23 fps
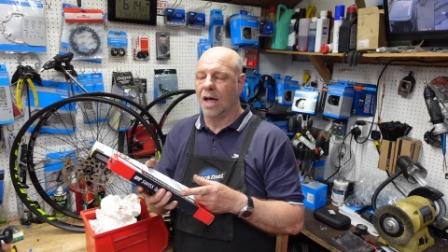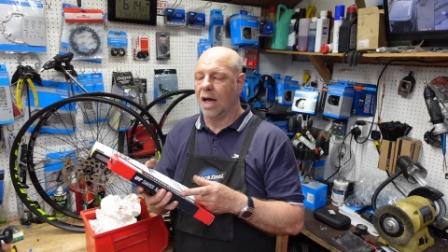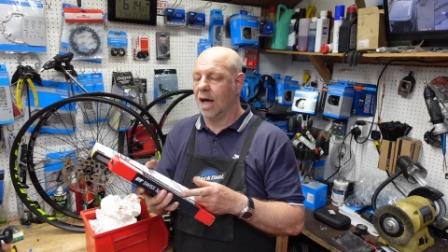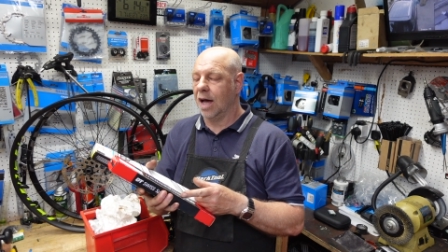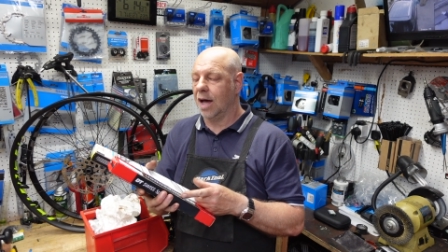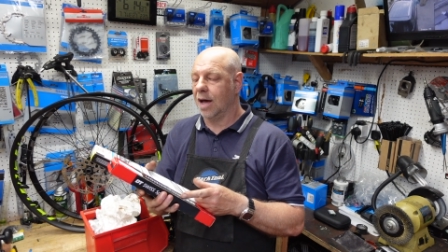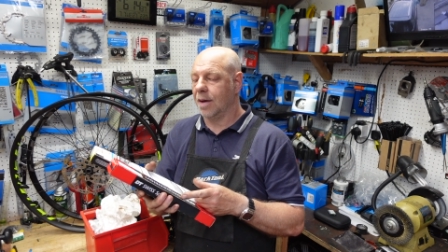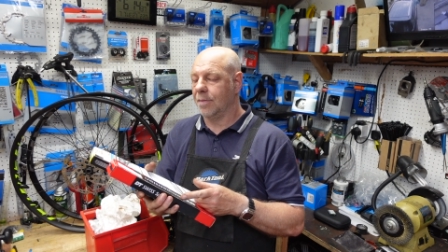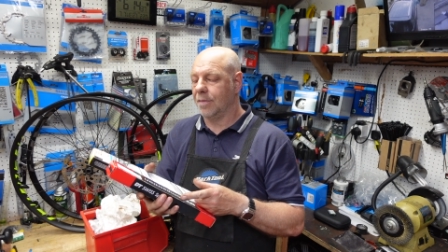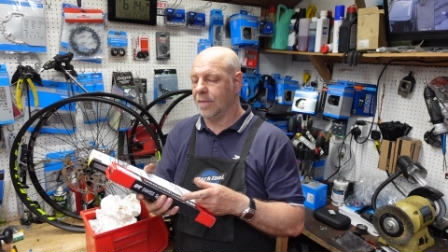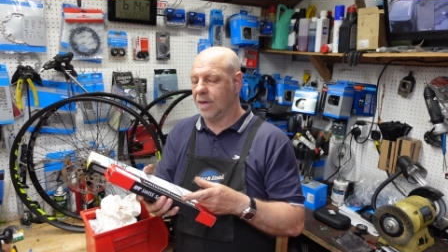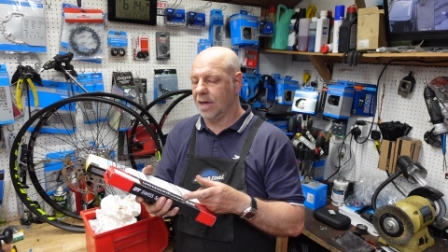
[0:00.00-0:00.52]

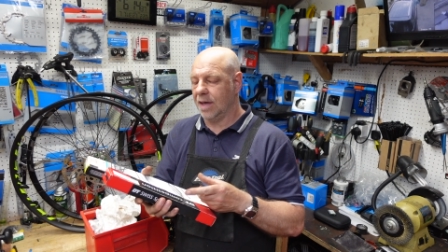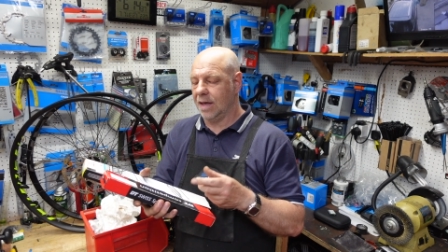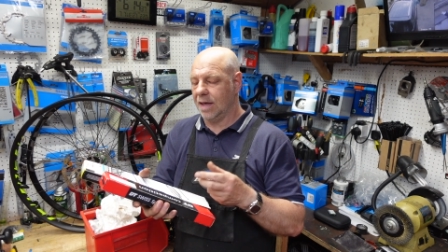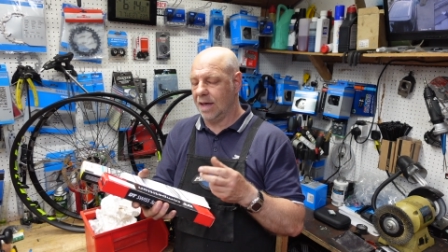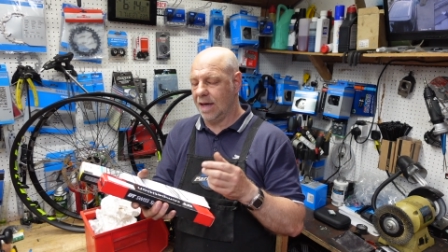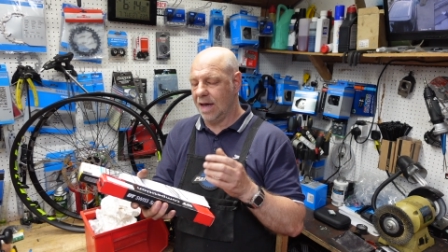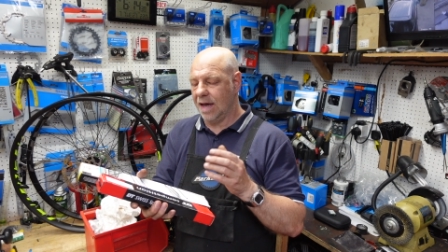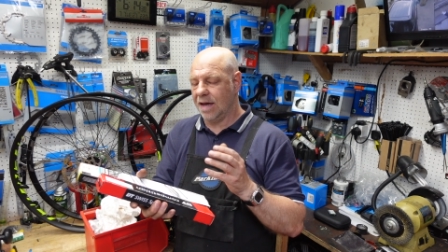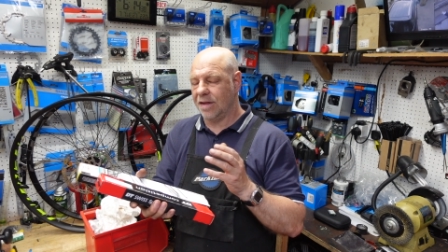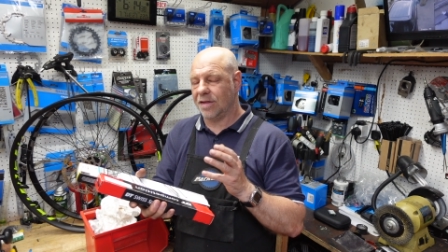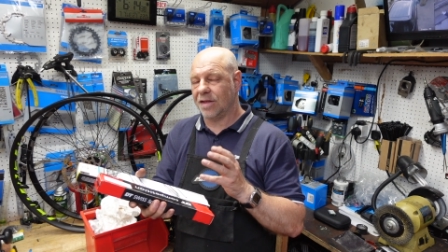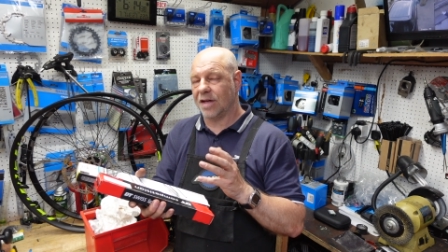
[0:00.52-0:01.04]
um,
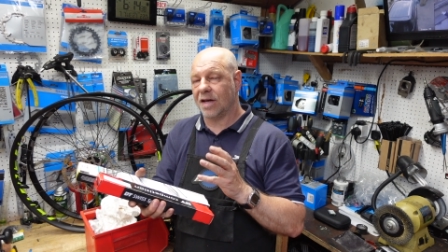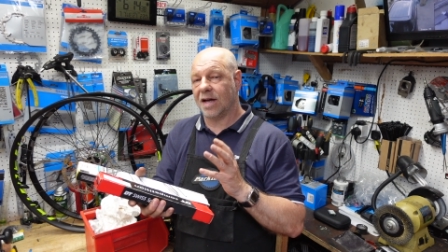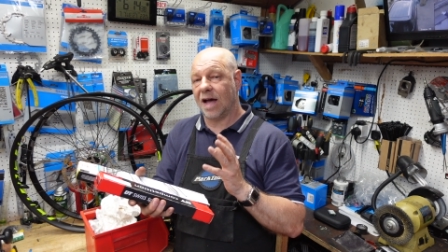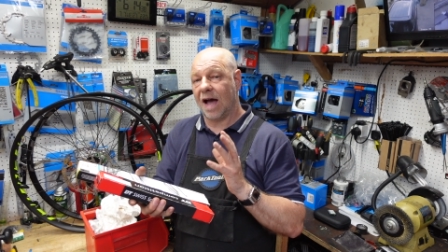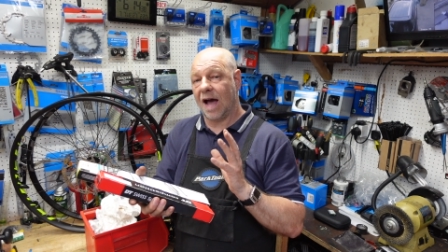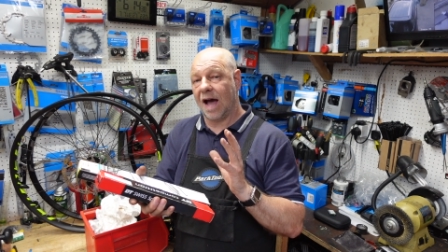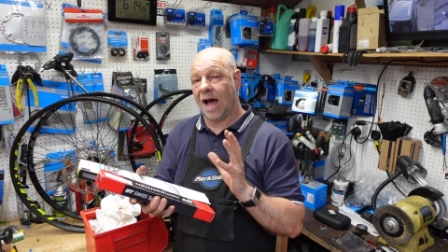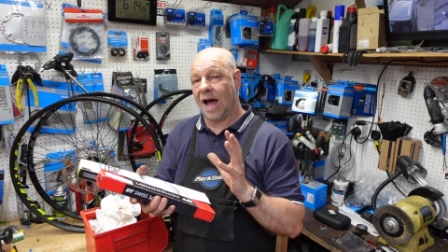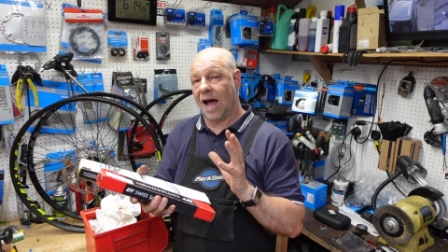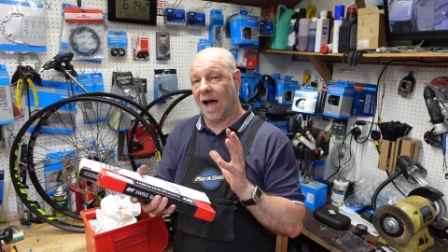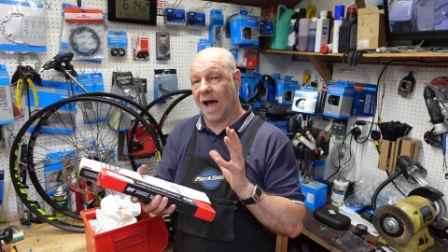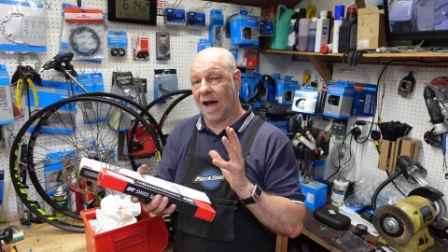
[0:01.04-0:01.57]
either
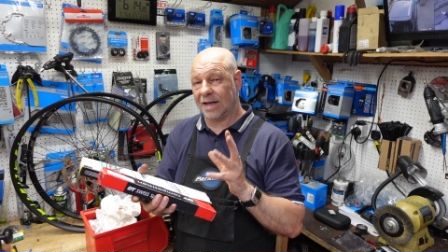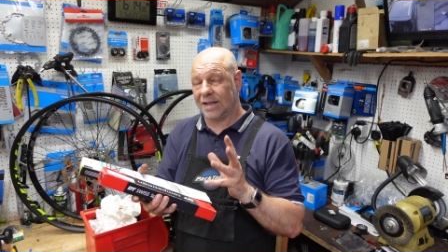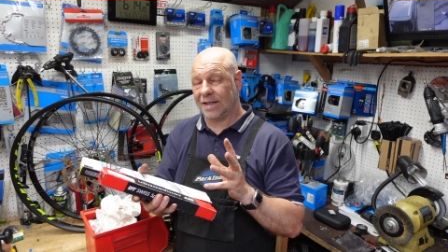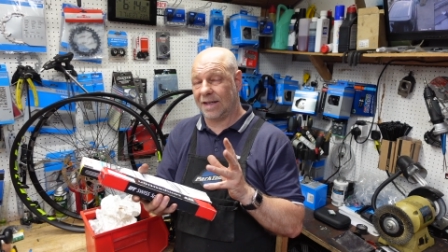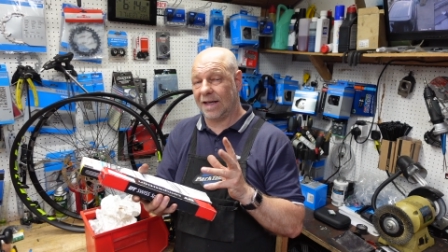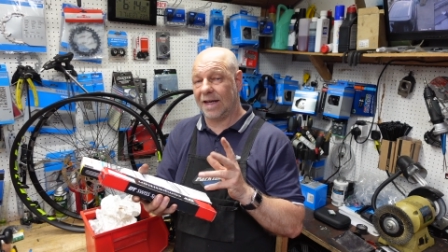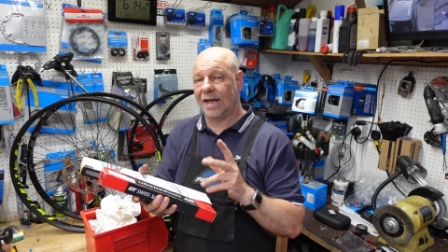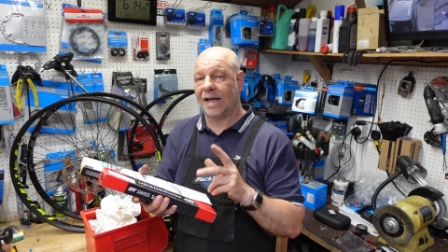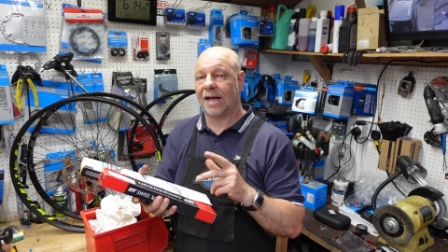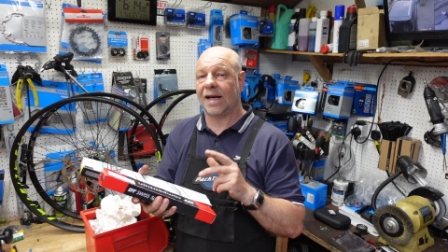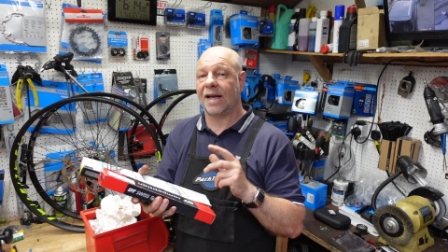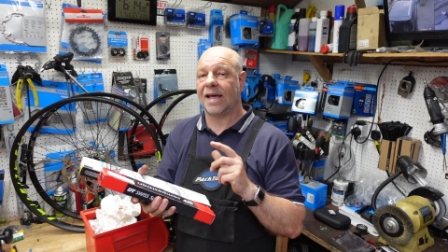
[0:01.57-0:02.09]

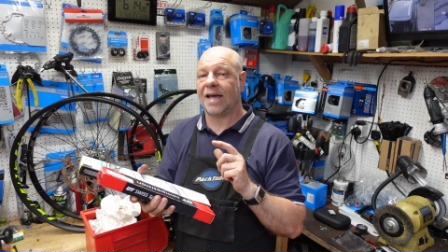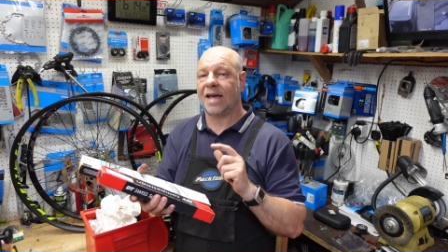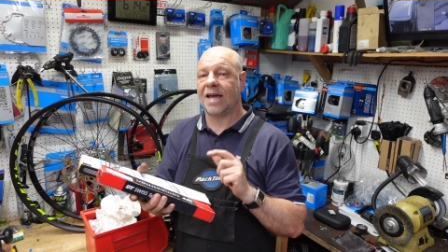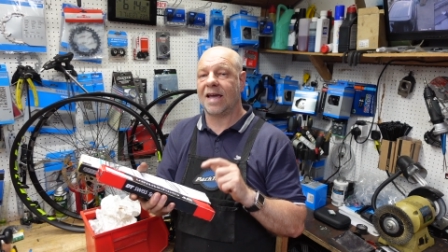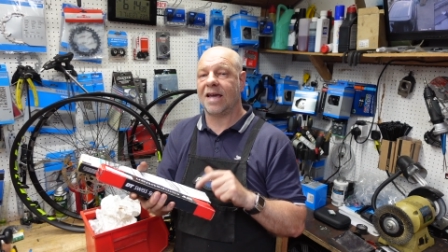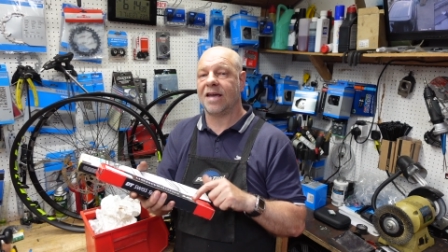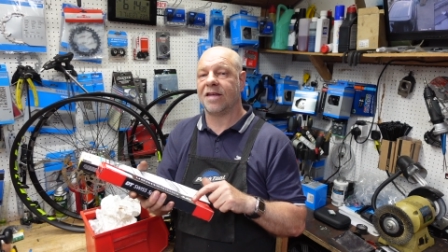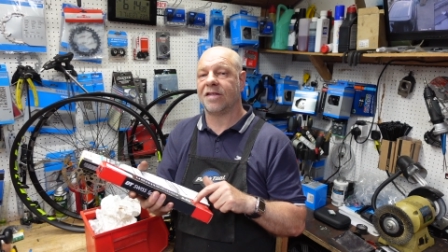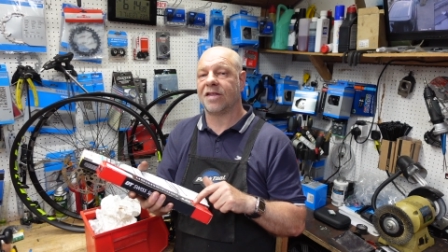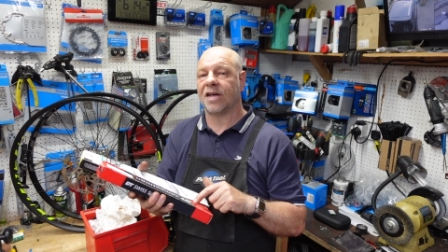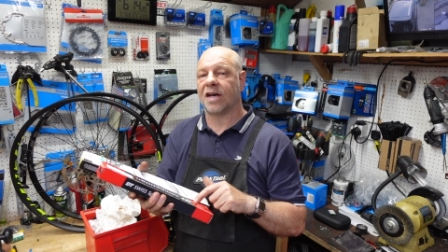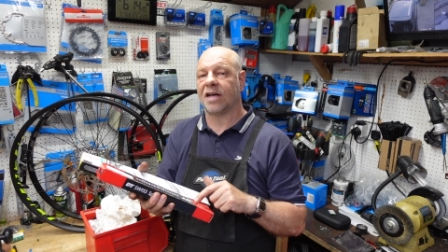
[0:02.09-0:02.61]
ideally
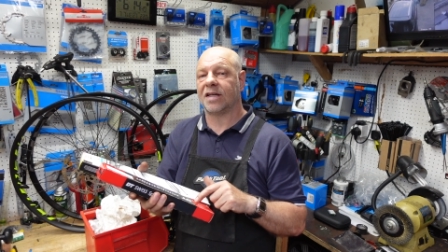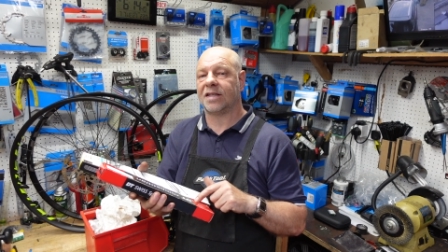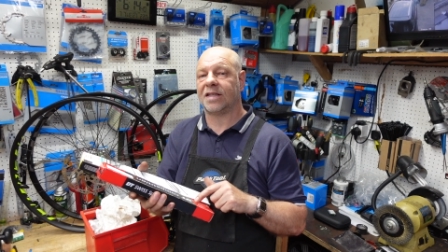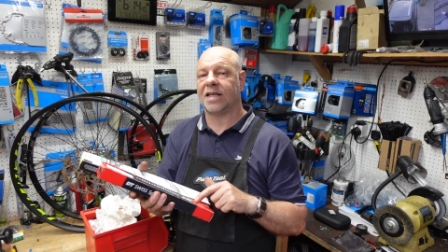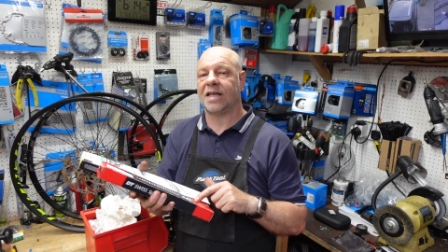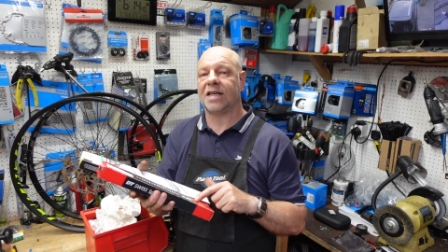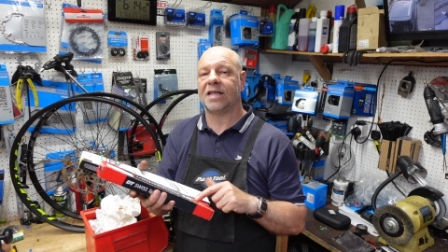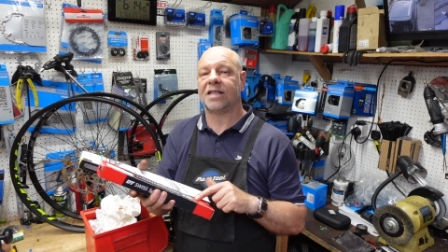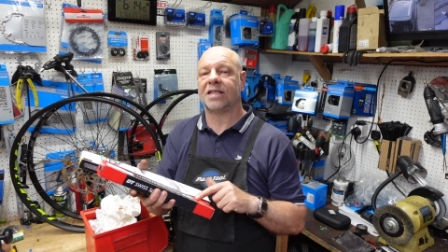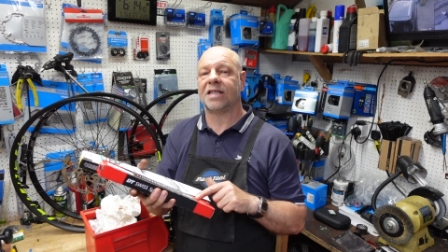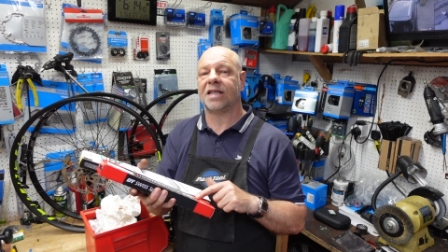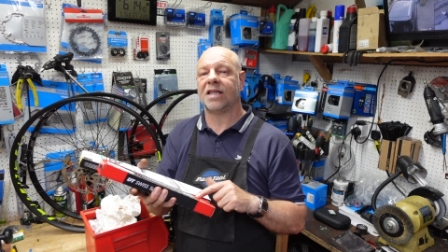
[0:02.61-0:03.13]
either a
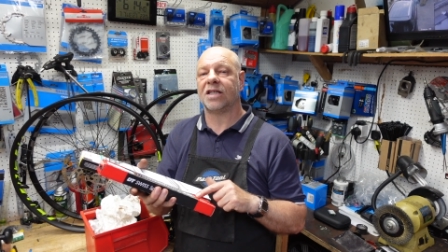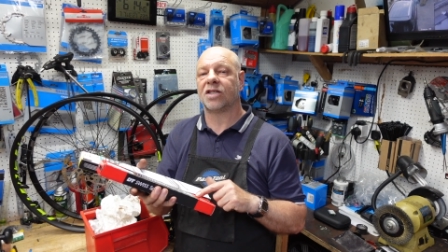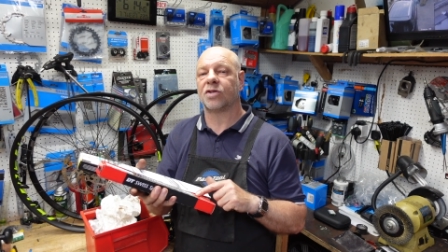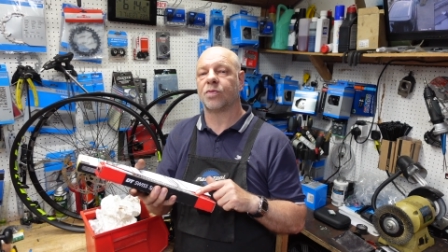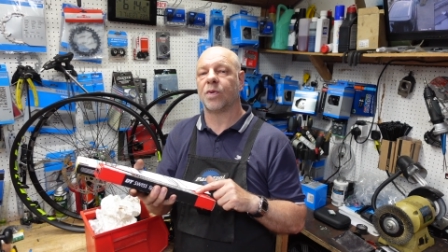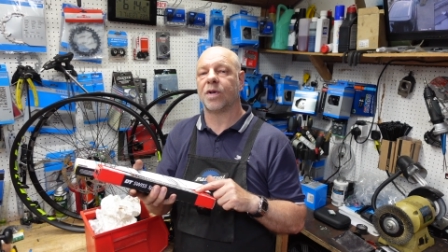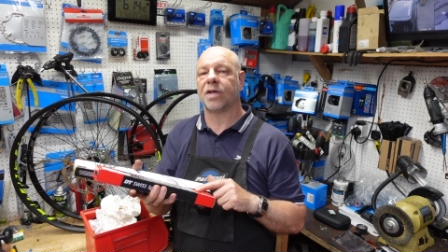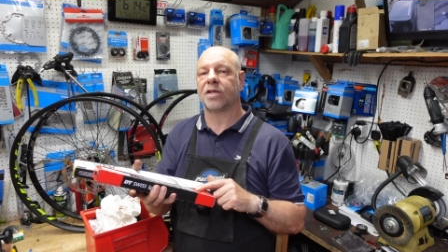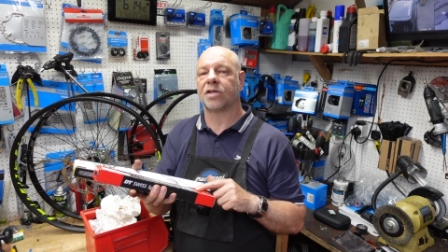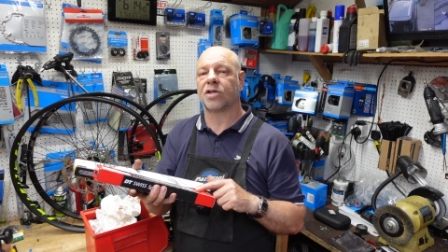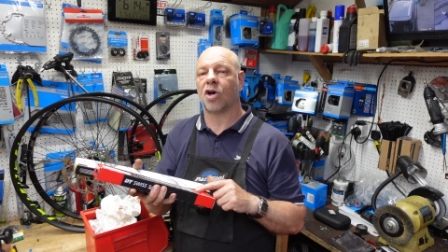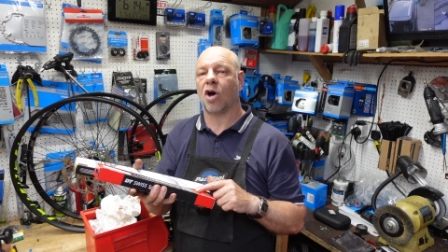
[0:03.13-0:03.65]
DT
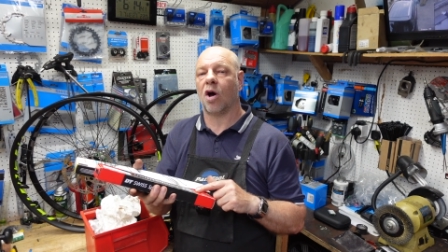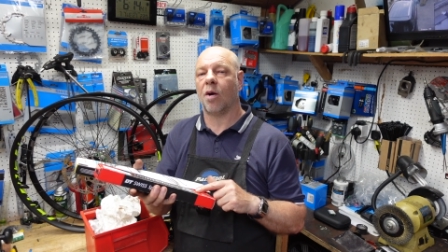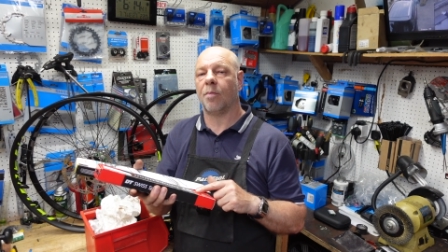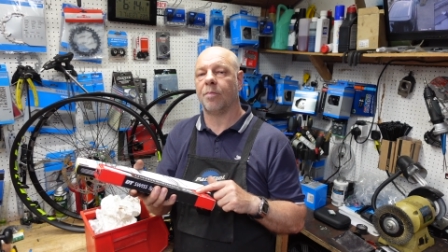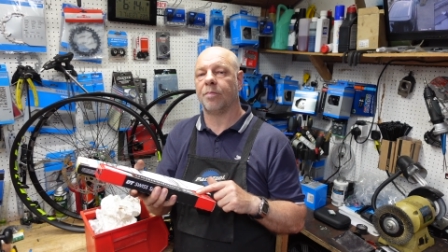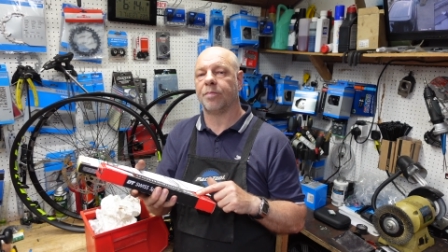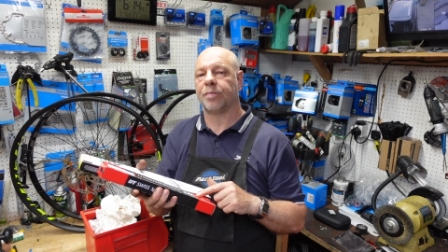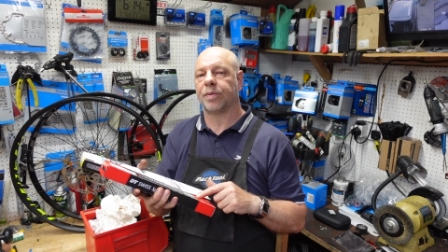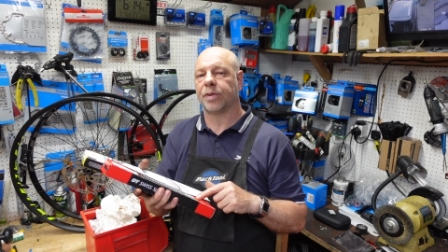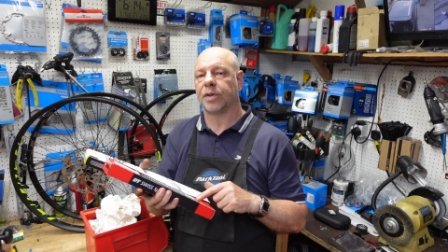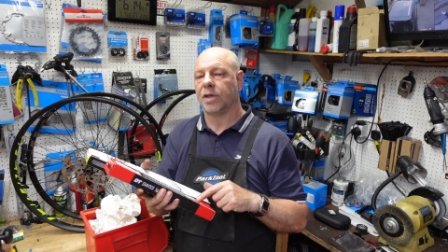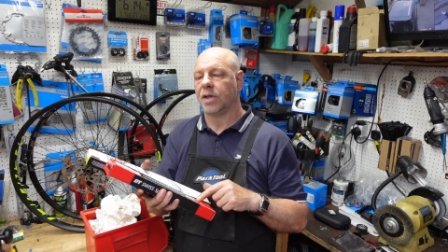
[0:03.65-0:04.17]
Swiss
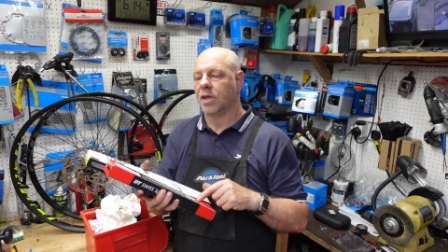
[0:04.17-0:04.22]
comp